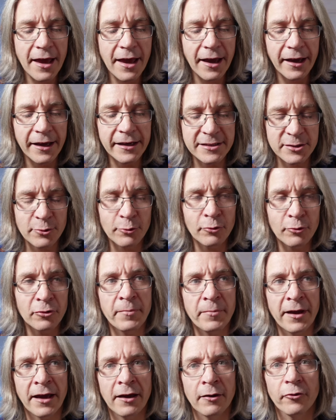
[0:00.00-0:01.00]
It's all
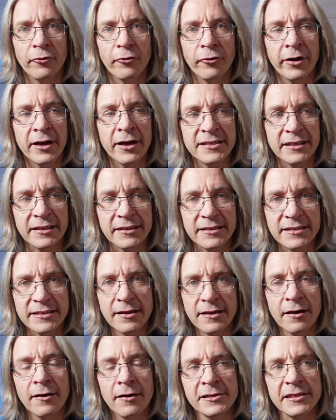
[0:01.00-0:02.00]
about creating a
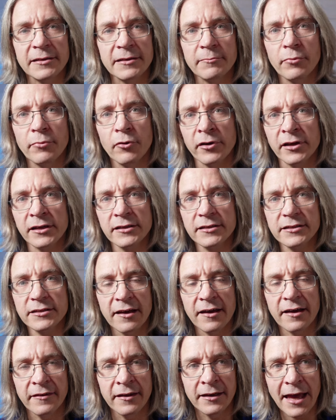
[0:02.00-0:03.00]
starting point
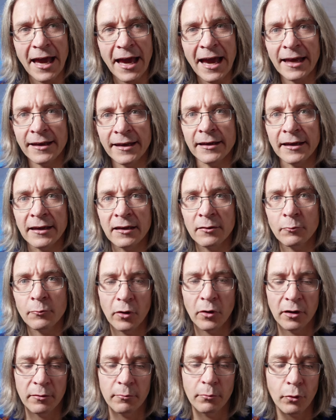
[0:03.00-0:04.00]
and then adding in
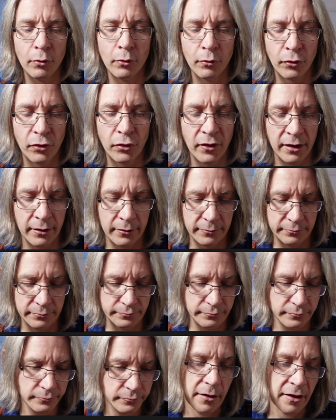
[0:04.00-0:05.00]
one more thing.
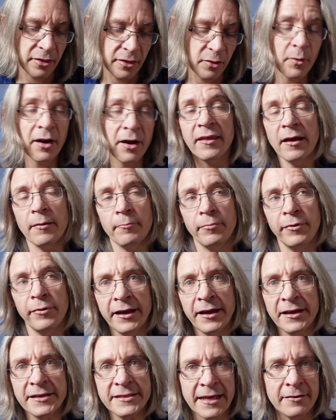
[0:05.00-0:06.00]
And the way that
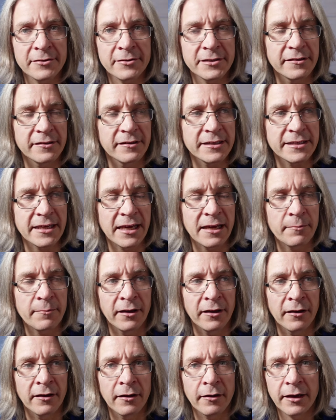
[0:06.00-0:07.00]
plays out in this
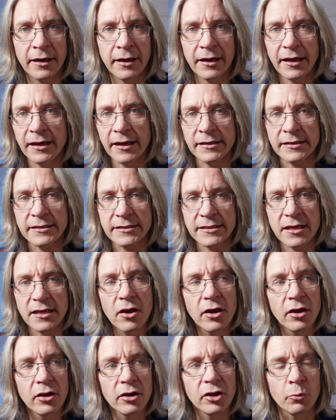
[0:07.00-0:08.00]
API is
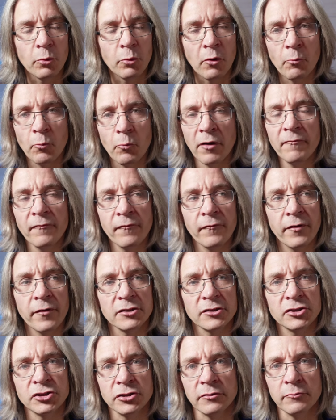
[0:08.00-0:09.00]
you want one
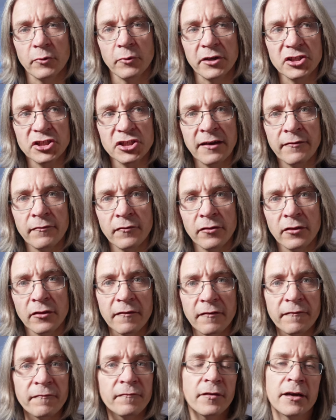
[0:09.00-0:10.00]
function which, given
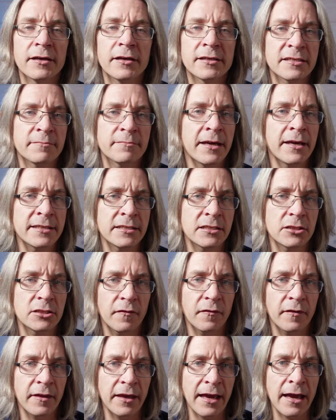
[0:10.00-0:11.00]
the first message
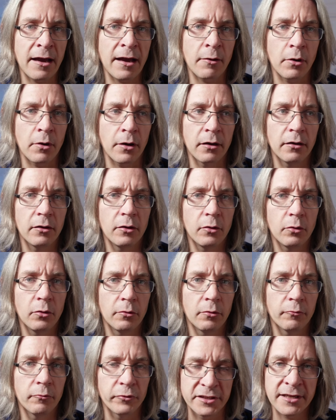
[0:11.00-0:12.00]
for the hour,
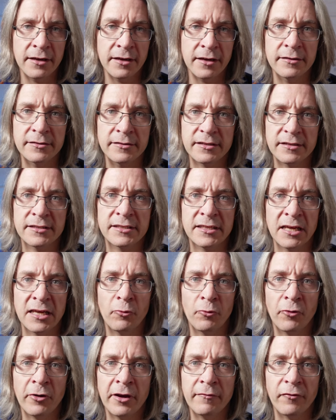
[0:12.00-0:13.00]
returns a
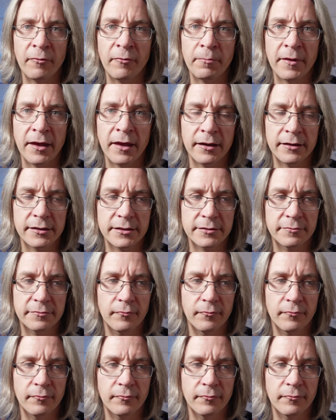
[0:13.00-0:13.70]
summary from that.